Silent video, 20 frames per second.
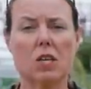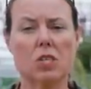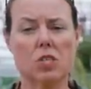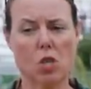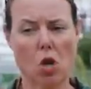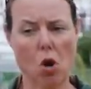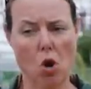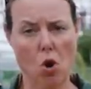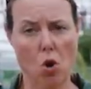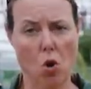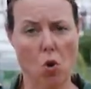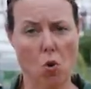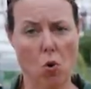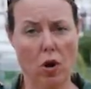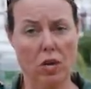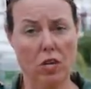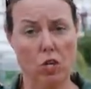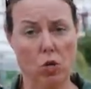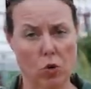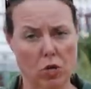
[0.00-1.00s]

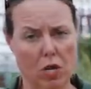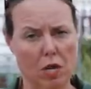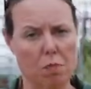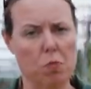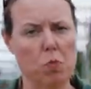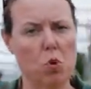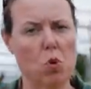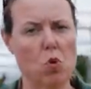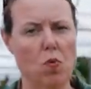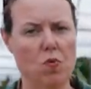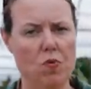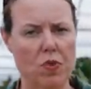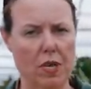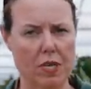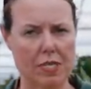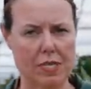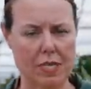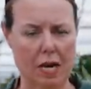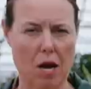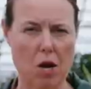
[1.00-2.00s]
so you can move the
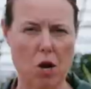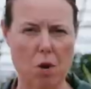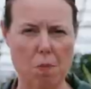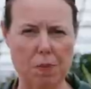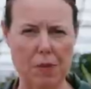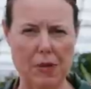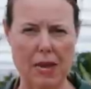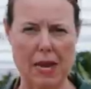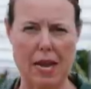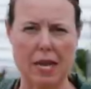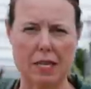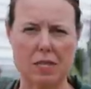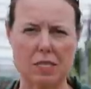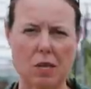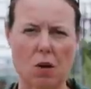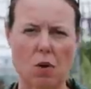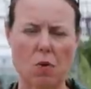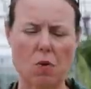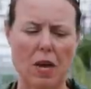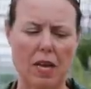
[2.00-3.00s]
entire plant.
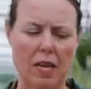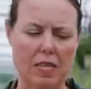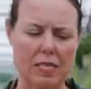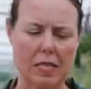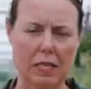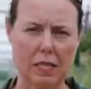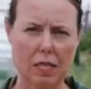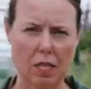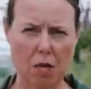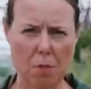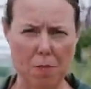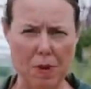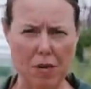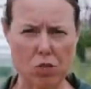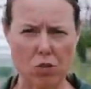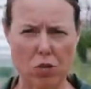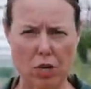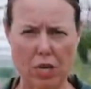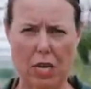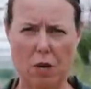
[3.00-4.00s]
So it's a little
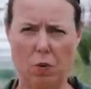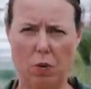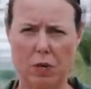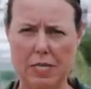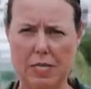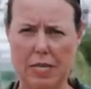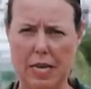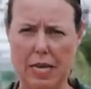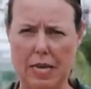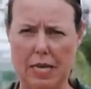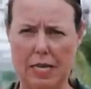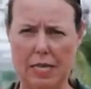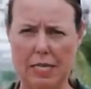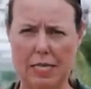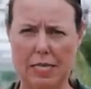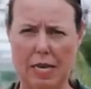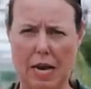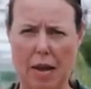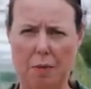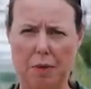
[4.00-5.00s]
bit tricky once they get
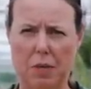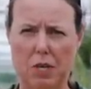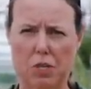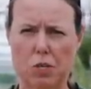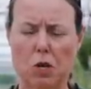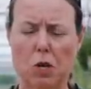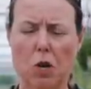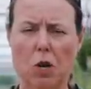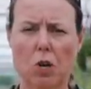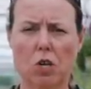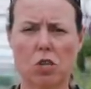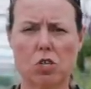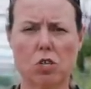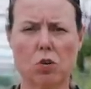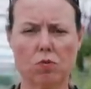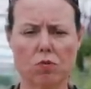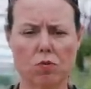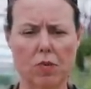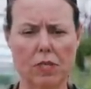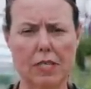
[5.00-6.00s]
established
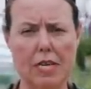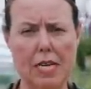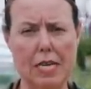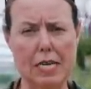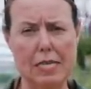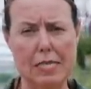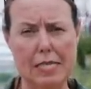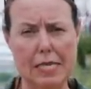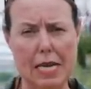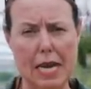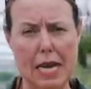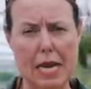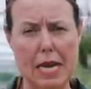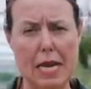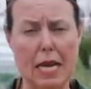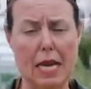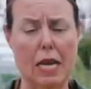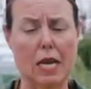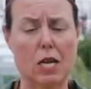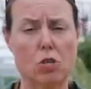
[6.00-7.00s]
to really
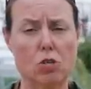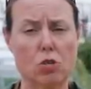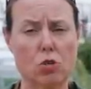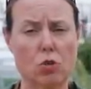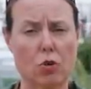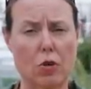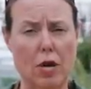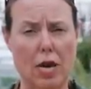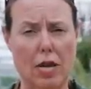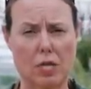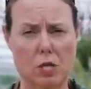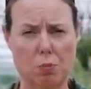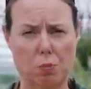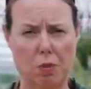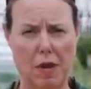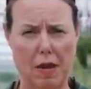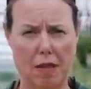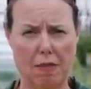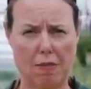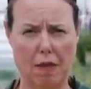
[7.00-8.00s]
dig and
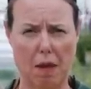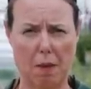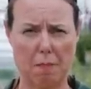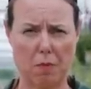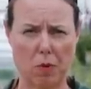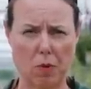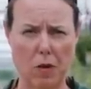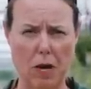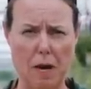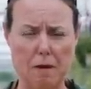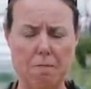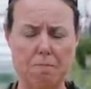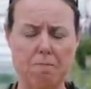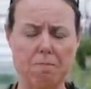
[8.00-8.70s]
transplant them, okay?